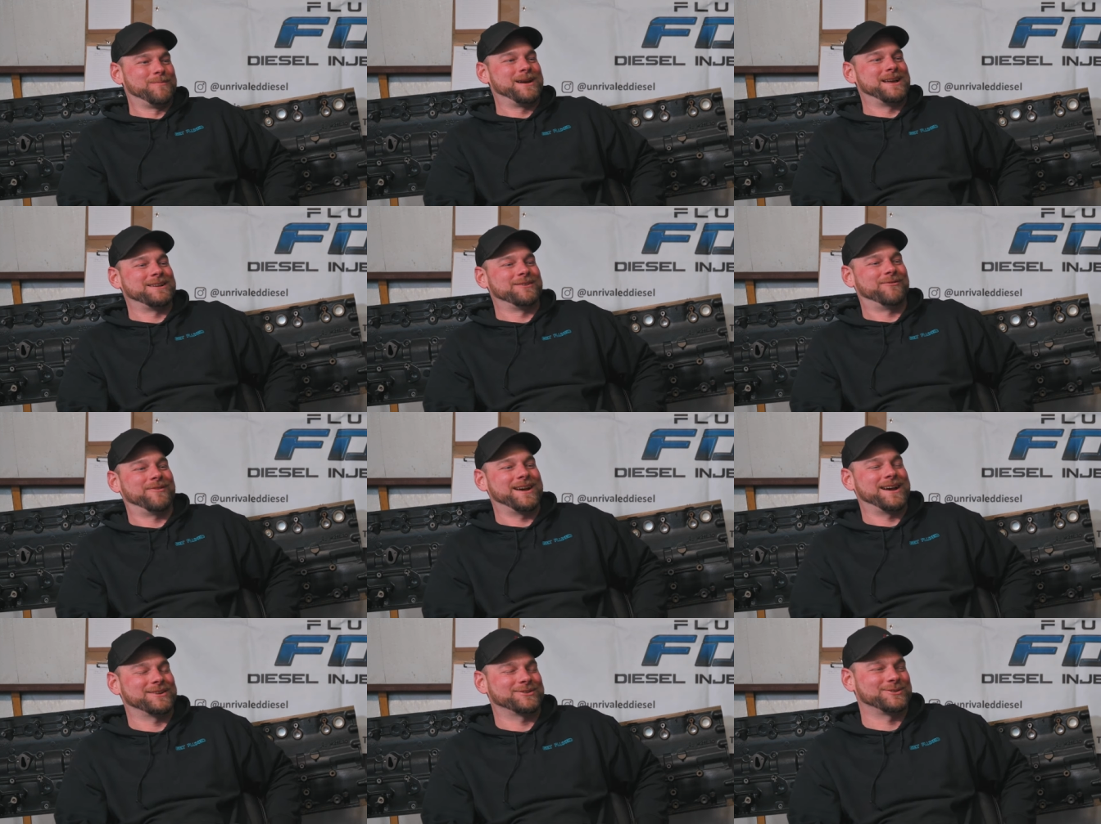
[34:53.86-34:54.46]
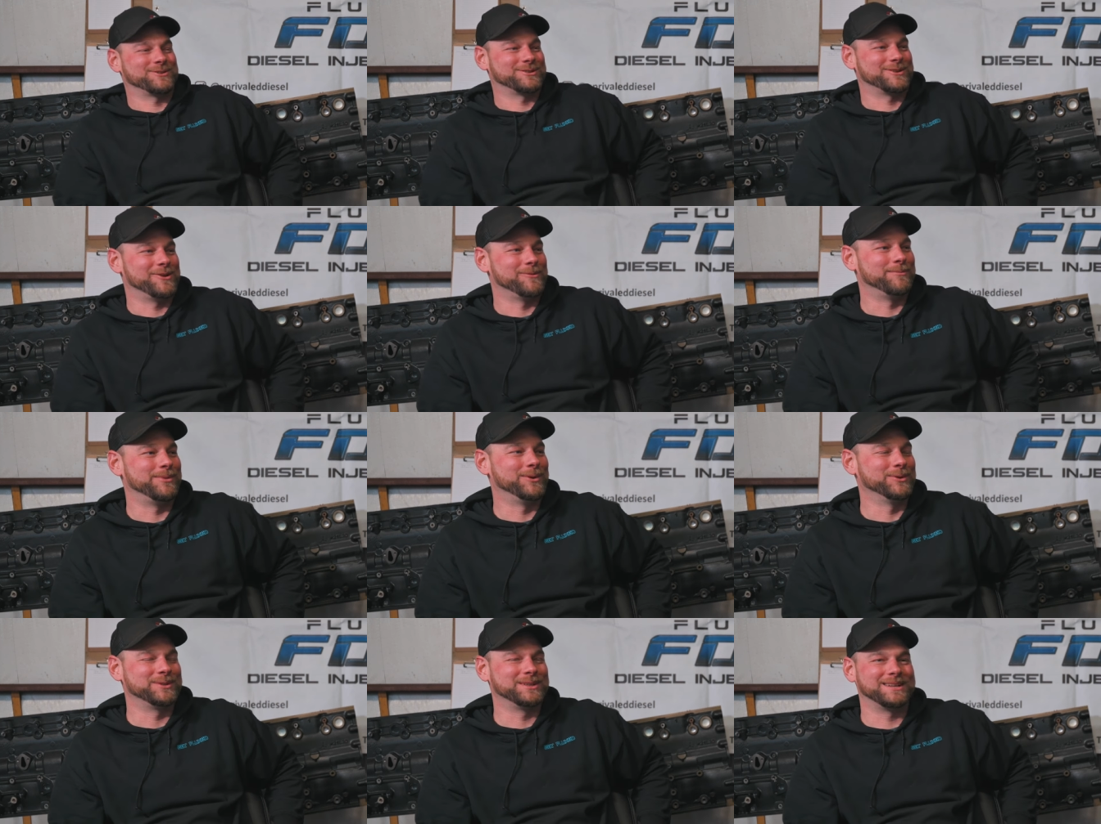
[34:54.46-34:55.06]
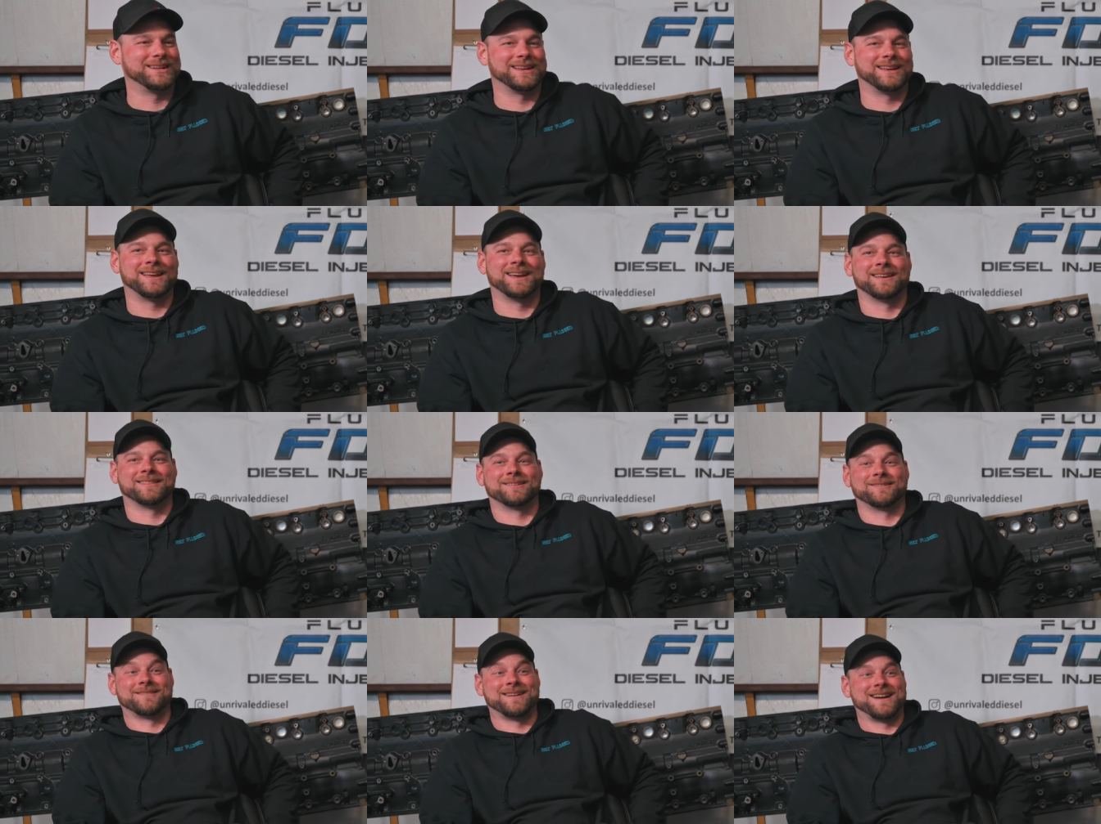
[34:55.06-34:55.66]
manufacturers all bolted
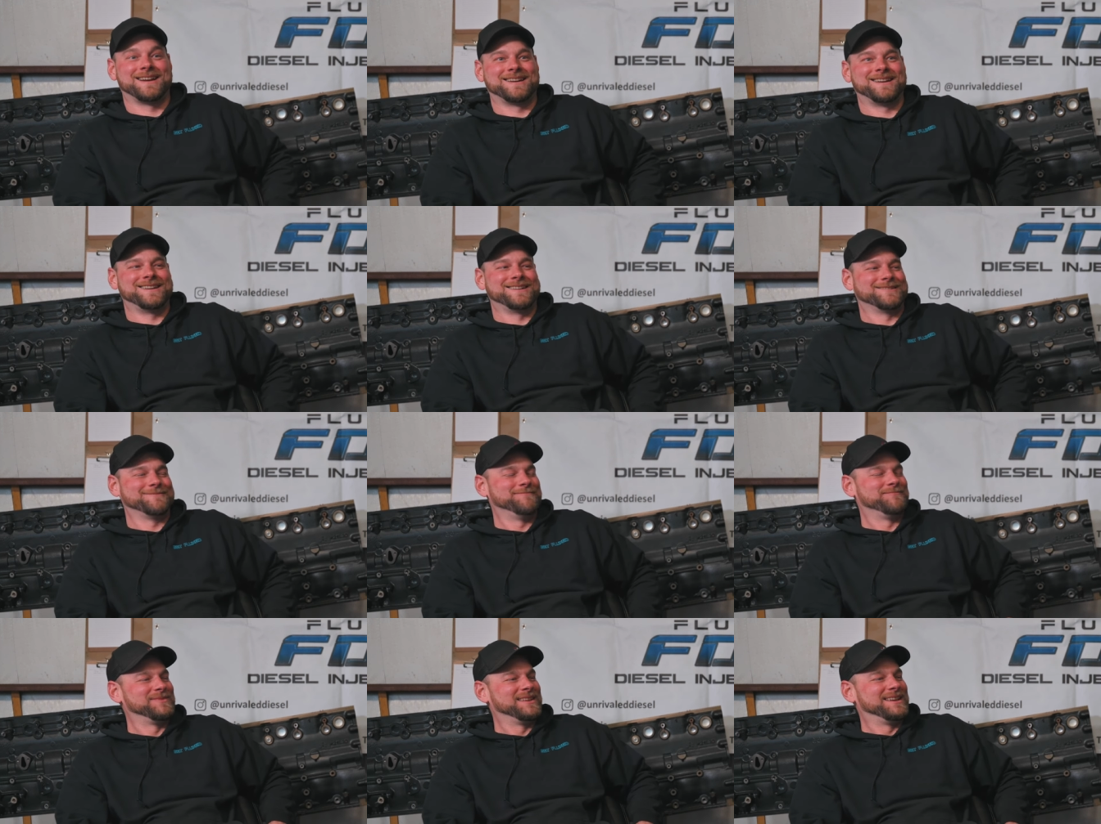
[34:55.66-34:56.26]
together right here.